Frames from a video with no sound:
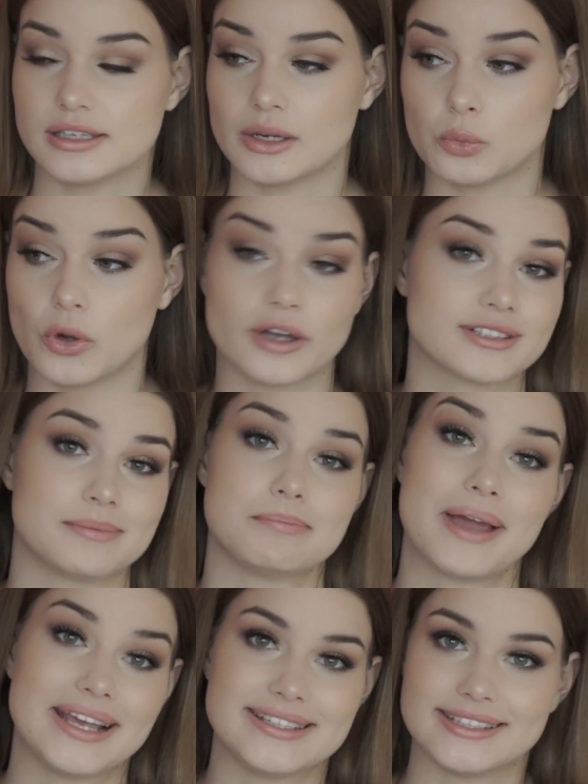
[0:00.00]
It works
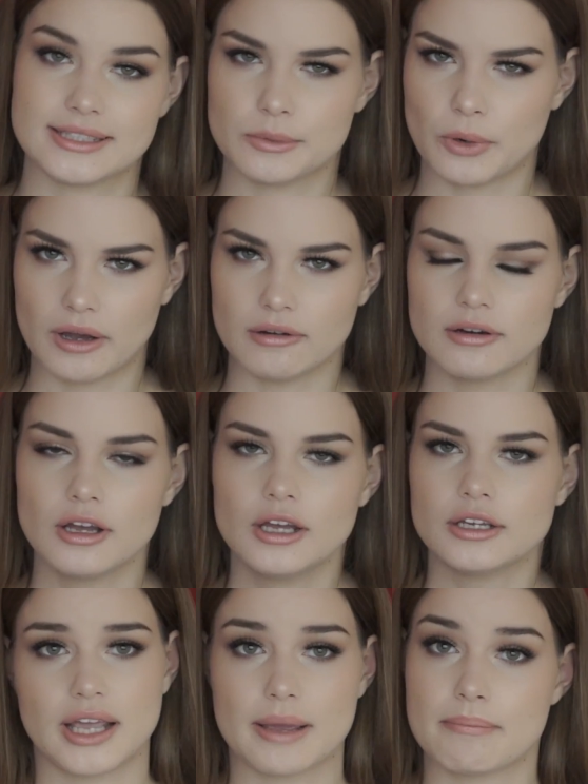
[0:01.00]
amazingly well.
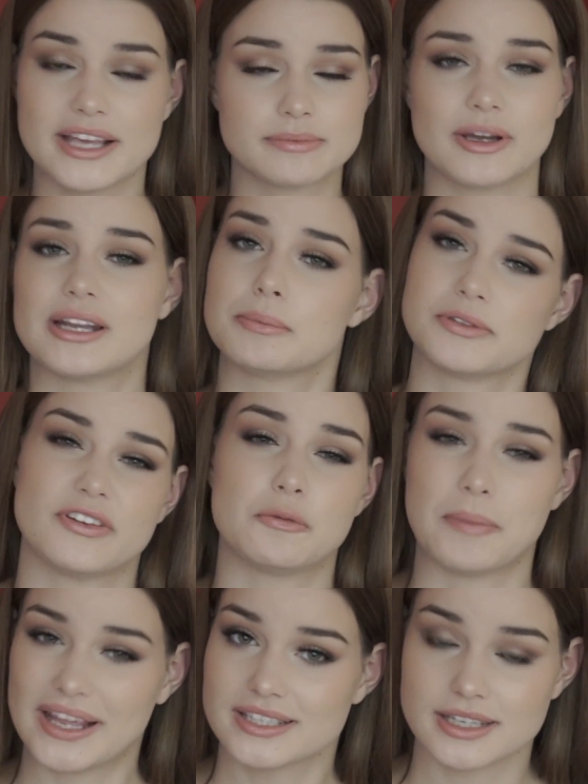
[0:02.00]
It makes my lips feel
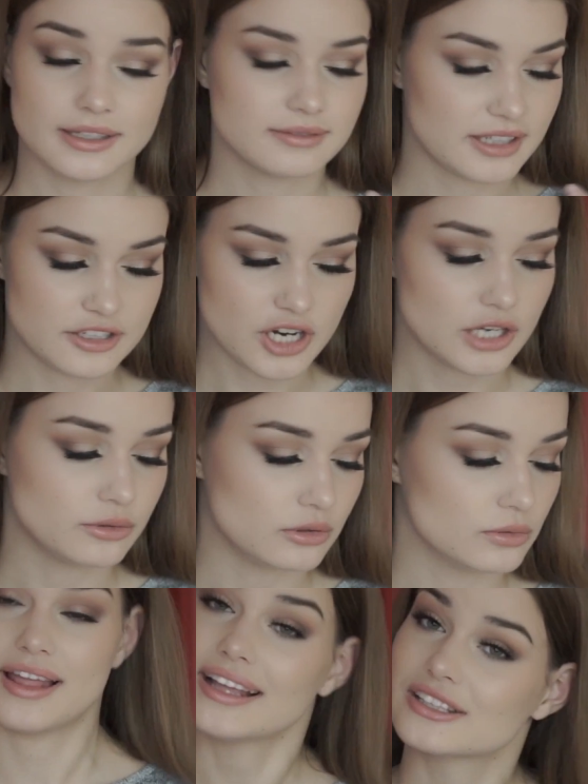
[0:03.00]
better in
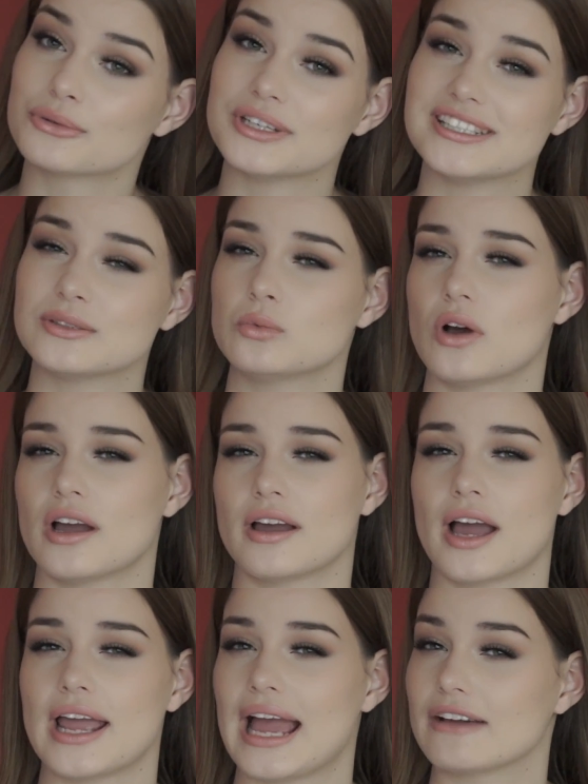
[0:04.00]
general. That's the reason why
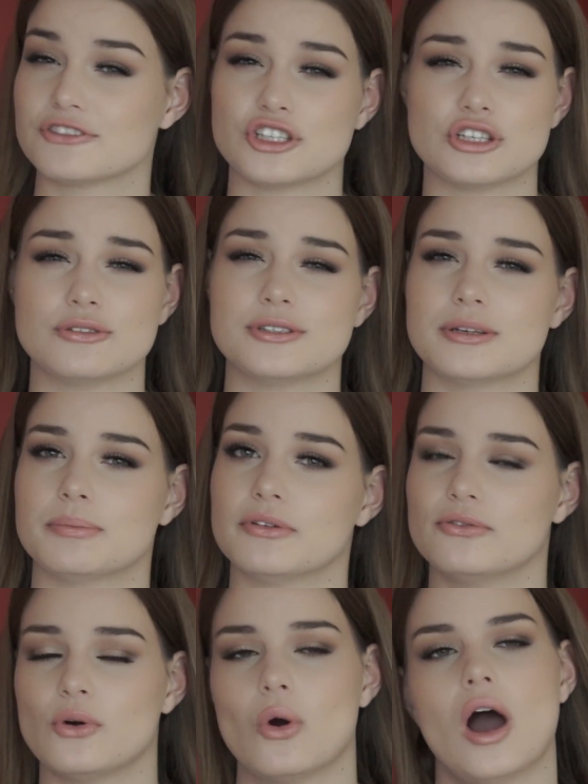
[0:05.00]
I have to use it
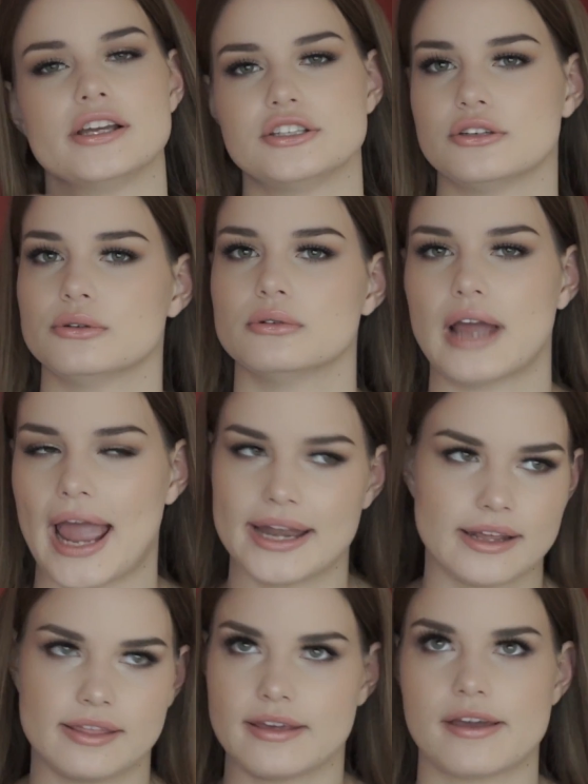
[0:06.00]
before I do
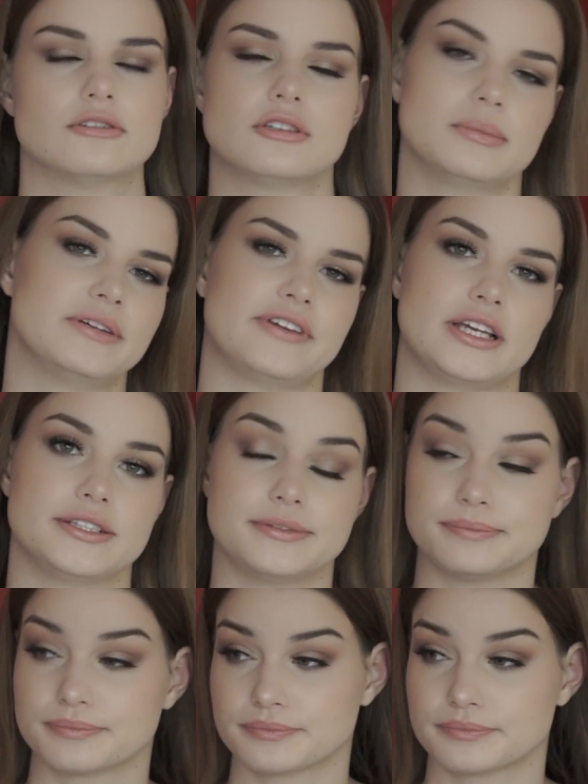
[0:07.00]
anything else on my face.